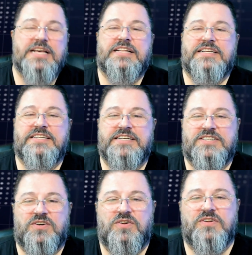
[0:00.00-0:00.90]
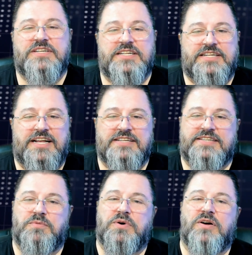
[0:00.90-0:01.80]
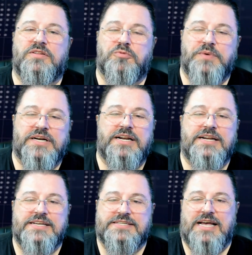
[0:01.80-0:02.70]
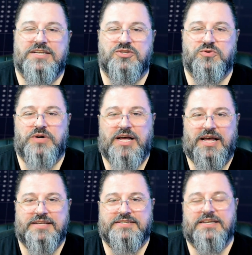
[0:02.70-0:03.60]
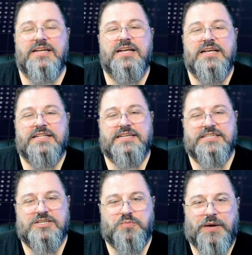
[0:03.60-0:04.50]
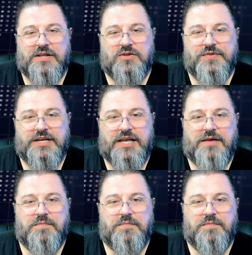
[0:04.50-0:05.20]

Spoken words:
This is all details that we're going to be released as soon as this aspect of the game